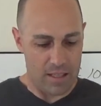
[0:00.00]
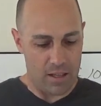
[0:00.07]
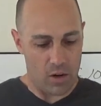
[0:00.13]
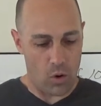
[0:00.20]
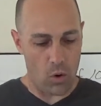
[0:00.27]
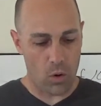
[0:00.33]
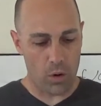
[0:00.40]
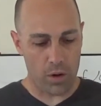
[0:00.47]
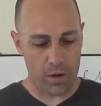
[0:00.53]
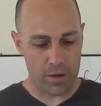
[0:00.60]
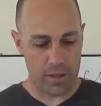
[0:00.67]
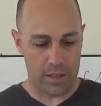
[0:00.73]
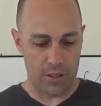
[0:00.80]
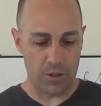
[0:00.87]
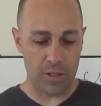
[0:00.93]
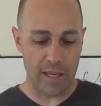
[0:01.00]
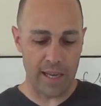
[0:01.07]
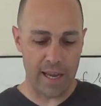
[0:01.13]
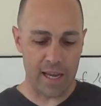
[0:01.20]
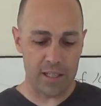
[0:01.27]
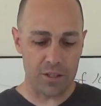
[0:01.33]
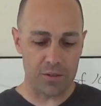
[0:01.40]
or you
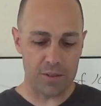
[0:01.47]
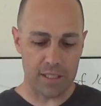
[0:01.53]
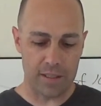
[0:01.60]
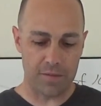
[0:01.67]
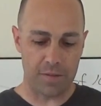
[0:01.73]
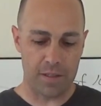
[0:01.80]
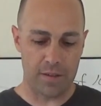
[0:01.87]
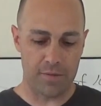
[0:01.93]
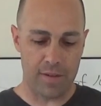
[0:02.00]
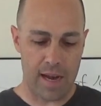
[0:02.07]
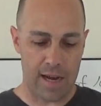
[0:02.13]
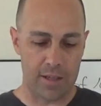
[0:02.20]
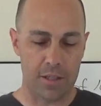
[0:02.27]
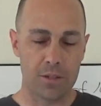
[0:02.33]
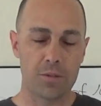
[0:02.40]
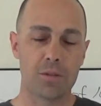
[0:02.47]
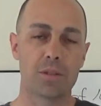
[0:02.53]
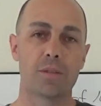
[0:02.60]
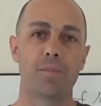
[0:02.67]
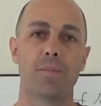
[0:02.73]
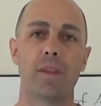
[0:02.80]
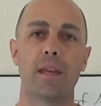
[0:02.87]
can use infinite
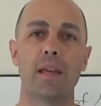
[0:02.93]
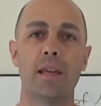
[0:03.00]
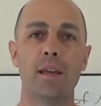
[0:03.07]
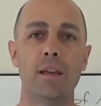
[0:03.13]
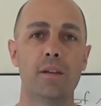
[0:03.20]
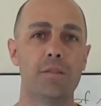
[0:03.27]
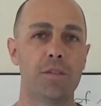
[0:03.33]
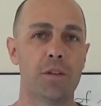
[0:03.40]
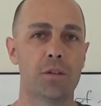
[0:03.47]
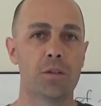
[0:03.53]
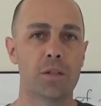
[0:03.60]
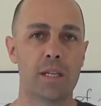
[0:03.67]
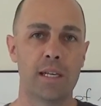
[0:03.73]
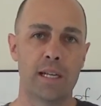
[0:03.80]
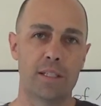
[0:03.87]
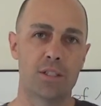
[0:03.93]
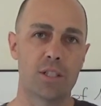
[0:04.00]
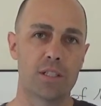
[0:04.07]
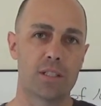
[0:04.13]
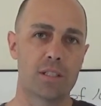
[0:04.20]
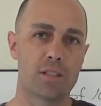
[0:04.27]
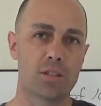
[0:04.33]
values if you're looking at
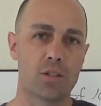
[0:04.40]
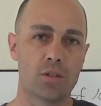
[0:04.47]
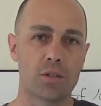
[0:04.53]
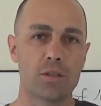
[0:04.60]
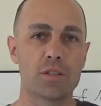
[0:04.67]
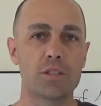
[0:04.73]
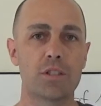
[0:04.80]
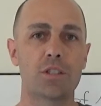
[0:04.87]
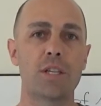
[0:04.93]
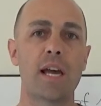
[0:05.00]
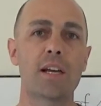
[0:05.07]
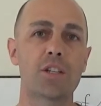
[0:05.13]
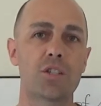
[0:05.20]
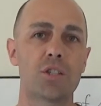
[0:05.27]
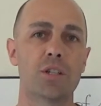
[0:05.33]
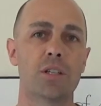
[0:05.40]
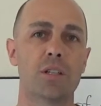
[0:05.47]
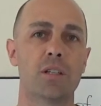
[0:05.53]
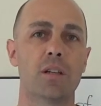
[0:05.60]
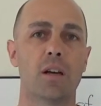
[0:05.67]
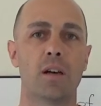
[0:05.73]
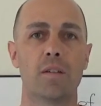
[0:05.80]
just a certain
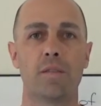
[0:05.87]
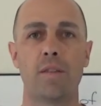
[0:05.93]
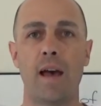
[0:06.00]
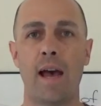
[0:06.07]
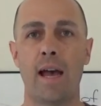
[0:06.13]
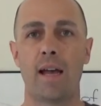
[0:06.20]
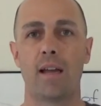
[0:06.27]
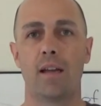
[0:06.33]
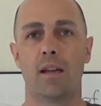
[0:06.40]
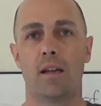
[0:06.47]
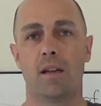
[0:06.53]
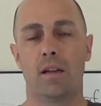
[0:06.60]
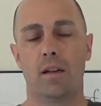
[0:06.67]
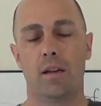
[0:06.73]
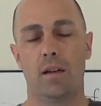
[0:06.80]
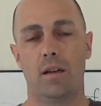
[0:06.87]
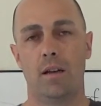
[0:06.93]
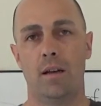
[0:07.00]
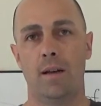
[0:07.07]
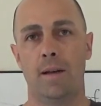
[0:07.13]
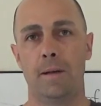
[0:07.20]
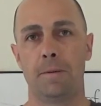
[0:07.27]
section of that
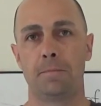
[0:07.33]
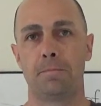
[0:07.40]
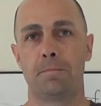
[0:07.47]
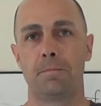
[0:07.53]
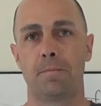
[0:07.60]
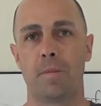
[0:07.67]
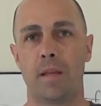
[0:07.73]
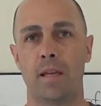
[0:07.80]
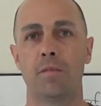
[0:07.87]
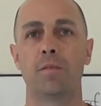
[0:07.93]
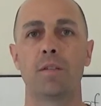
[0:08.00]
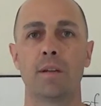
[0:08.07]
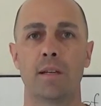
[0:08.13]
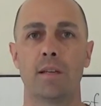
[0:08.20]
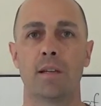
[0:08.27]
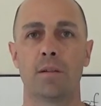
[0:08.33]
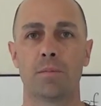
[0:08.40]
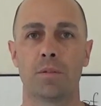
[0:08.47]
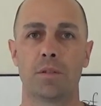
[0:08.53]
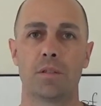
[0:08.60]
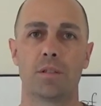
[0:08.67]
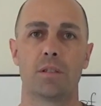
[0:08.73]
infinite
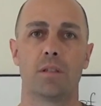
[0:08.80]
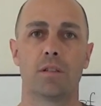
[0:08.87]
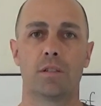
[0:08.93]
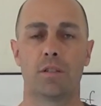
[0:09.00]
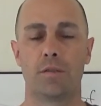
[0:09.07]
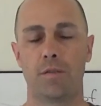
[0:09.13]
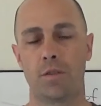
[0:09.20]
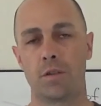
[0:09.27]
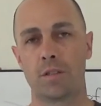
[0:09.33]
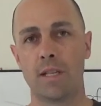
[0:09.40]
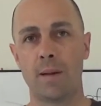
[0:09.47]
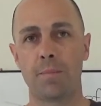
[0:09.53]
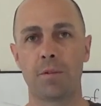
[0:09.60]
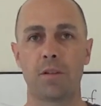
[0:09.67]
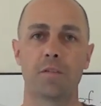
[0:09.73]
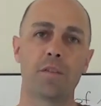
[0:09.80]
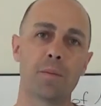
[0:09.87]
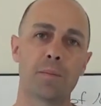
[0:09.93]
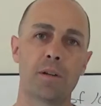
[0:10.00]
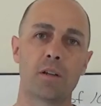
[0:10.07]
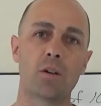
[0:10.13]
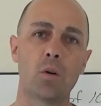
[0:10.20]
numbers. So for example, you're
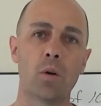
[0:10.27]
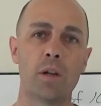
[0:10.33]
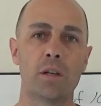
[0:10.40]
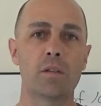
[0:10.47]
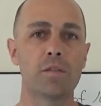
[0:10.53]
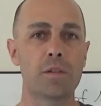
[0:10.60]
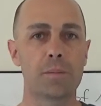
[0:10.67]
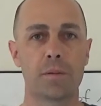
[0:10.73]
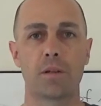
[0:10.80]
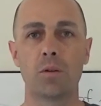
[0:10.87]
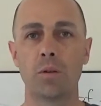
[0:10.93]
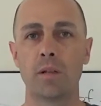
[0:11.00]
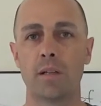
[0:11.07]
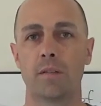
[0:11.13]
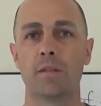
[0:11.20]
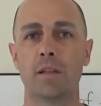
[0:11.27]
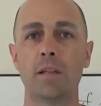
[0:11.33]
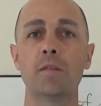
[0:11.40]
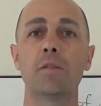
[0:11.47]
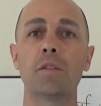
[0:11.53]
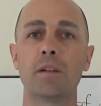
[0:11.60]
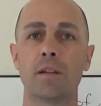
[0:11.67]
flipping a coin, you can flip a coin an
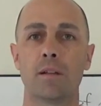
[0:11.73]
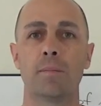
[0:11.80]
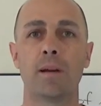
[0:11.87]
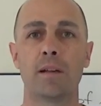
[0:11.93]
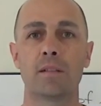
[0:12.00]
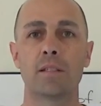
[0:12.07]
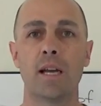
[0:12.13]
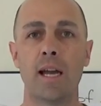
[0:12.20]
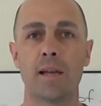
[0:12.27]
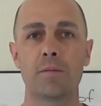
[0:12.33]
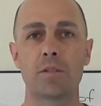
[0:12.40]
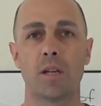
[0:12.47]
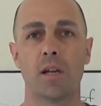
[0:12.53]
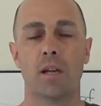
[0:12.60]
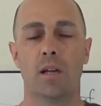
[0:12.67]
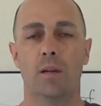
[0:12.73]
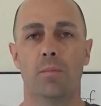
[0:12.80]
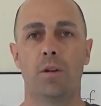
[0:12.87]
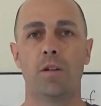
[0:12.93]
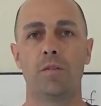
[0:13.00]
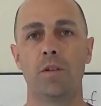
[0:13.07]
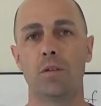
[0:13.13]
infinite amount of times,
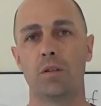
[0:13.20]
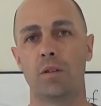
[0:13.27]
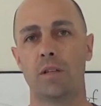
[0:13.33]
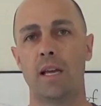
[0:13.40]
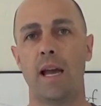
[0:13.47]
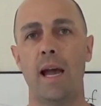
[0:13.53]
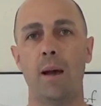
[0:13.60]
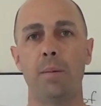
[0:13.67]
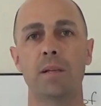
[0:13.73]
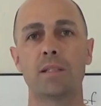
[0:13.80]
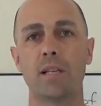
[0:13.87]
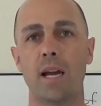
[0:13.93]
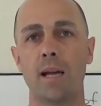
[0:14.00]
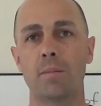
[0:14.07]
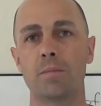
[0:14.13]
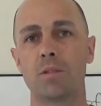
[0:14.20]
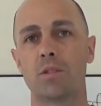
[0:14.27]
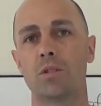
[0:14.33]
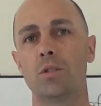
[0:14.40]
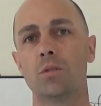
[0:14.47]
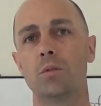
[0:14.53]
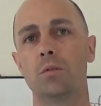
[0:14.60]
but if you were to look at how many times
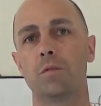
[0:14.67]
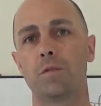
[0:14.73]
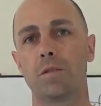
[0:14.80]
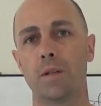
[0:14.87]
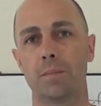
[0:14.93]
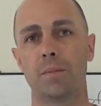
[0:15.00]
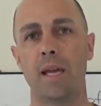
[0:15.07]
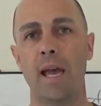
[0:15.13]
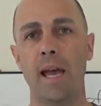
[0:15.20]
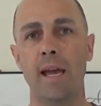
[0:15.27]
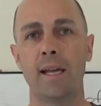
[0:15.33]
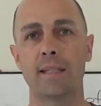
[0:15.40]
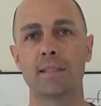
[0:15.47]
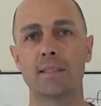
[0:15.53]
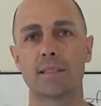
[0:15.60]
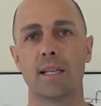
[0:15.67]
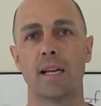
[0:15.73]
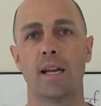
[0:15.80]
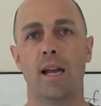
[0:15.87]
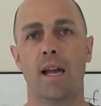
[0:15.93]
you flipped heads